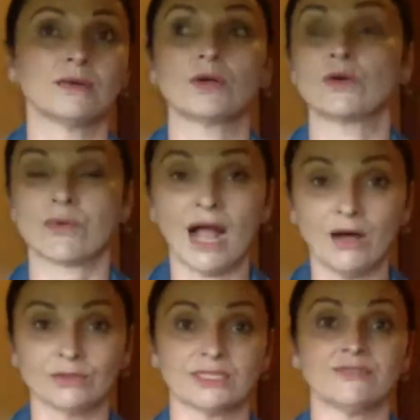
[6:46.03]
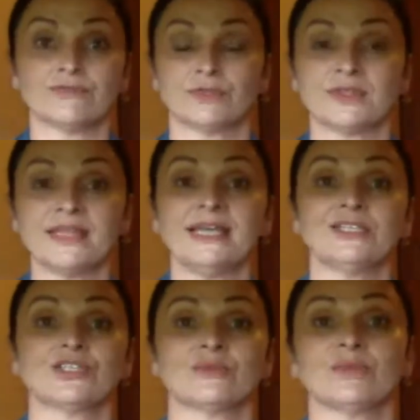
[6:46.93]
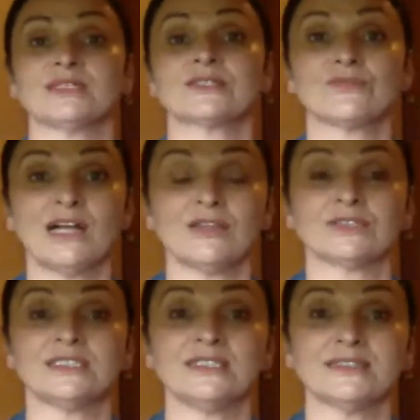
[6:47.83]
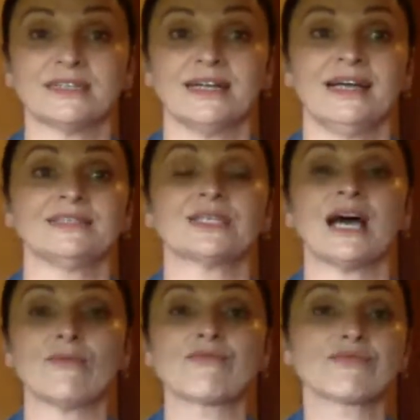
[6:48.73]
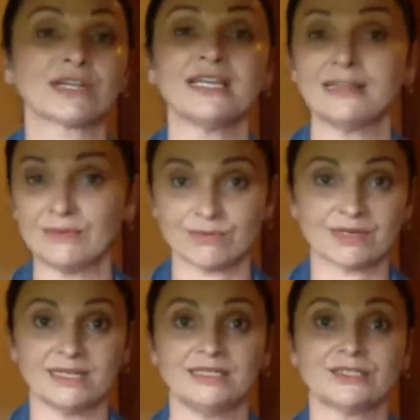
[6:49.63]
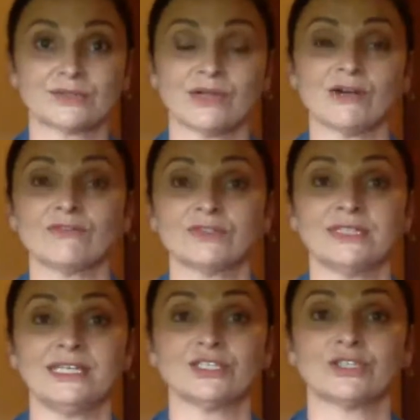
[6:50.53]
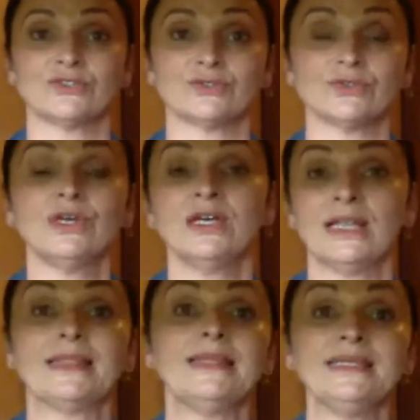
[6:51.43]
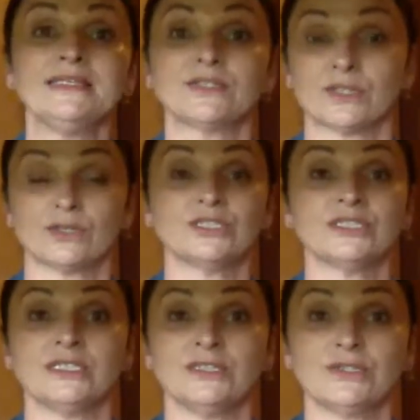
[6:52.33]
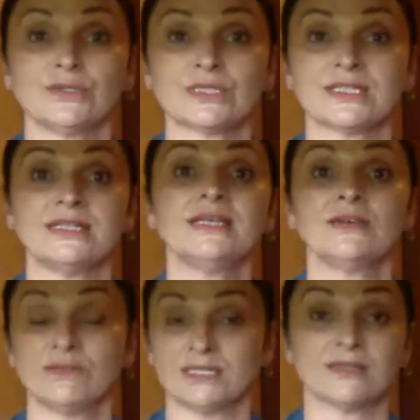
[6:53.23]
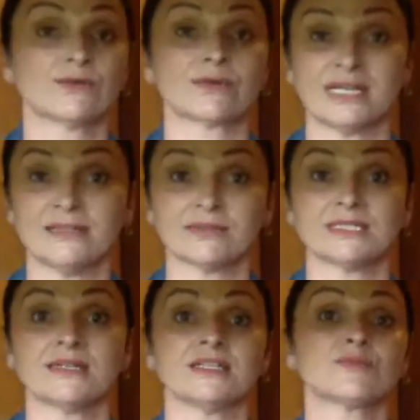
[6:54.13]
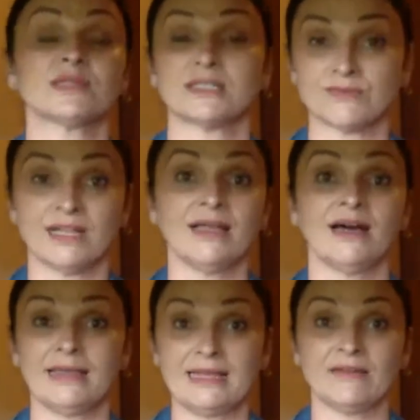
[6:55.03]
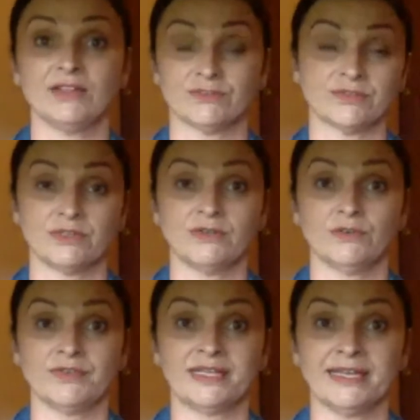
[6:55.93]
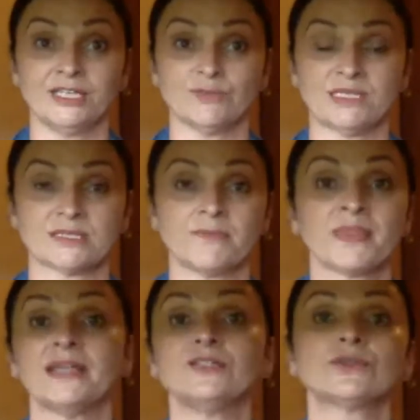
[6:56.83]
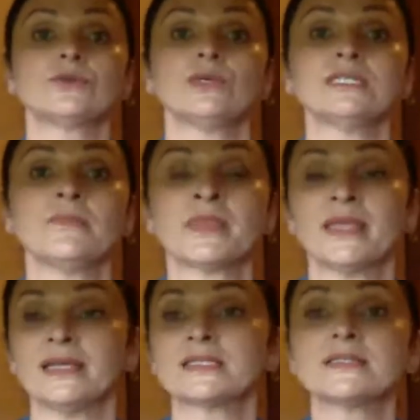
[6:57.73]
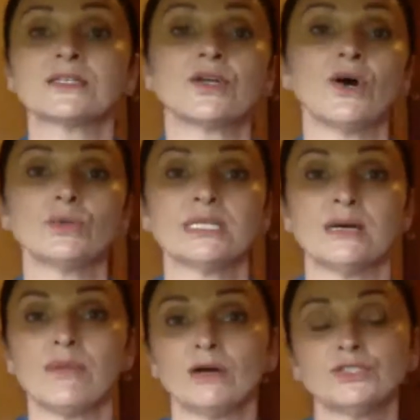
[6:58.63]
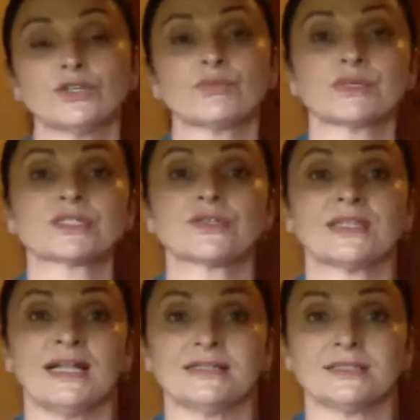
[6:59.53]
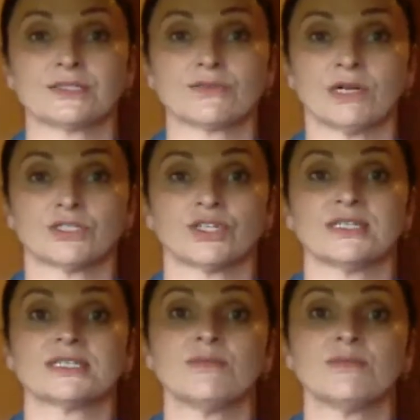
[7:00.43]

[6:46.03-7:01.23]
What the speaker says: ground and foundation, but as well, on the other hand, a really, really strong foundation to lead continuously with great results, but as well high level of engagements. And you know what? It's not only about your personality structure, it's